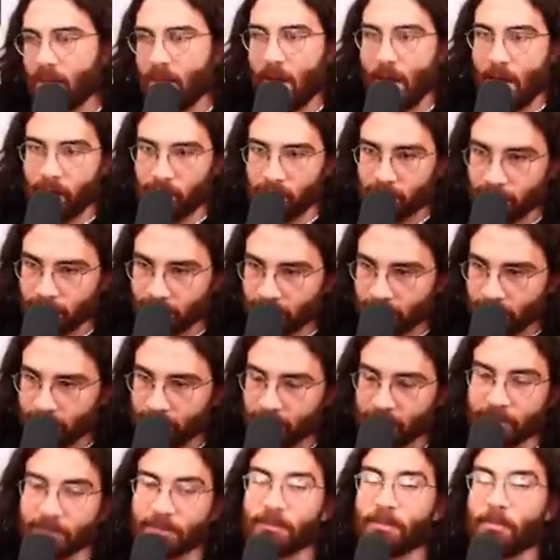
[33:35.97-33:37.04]

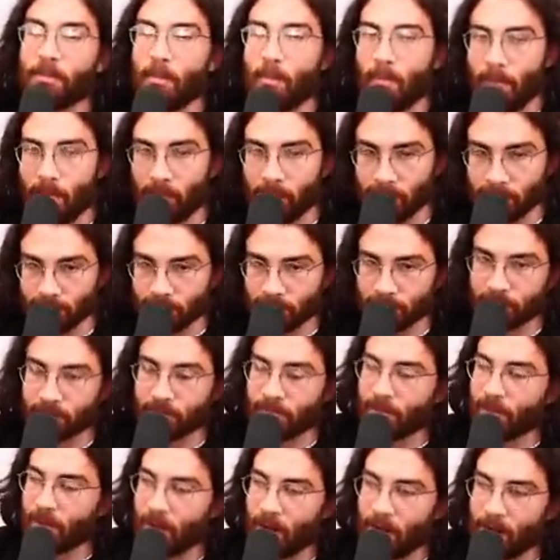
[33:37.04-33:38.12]

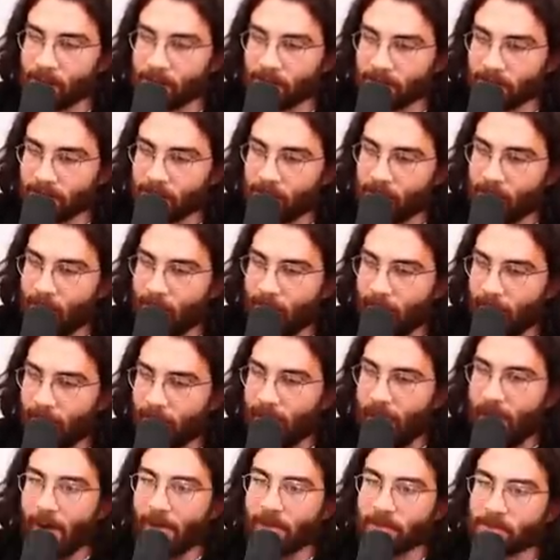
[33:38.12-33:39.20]

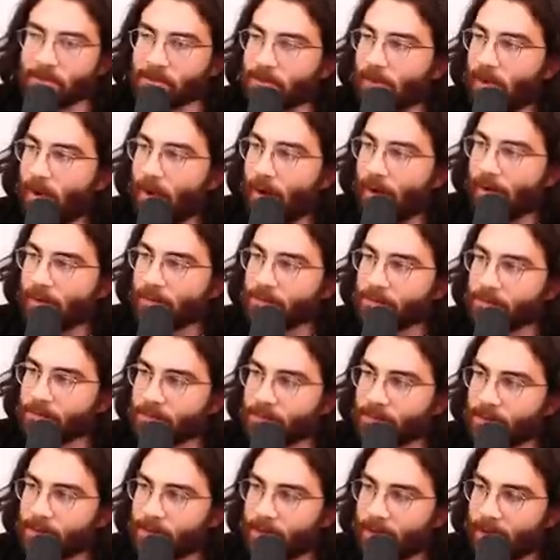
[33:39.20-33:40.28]

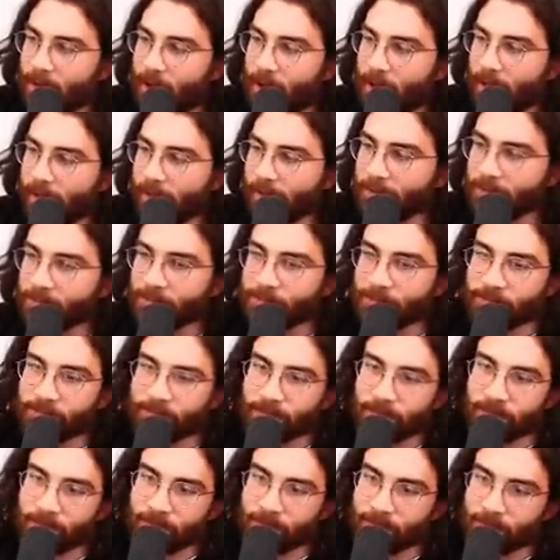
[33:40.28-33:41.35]

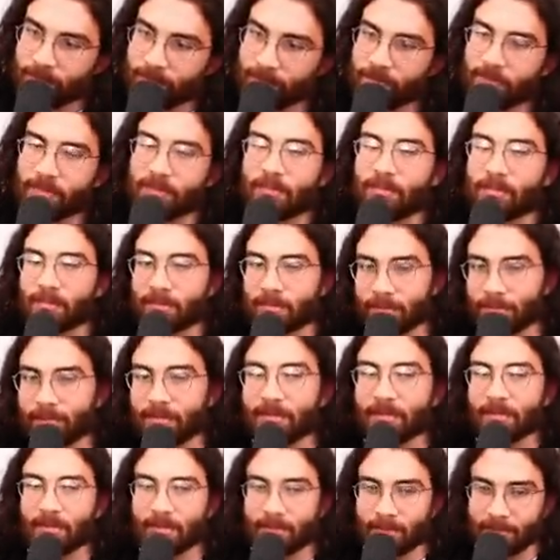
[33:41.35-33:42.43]

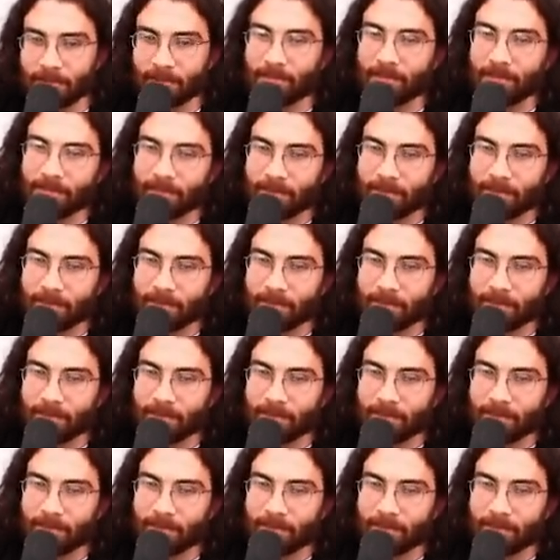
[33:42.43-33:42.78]
No words are spoken by the person on screen.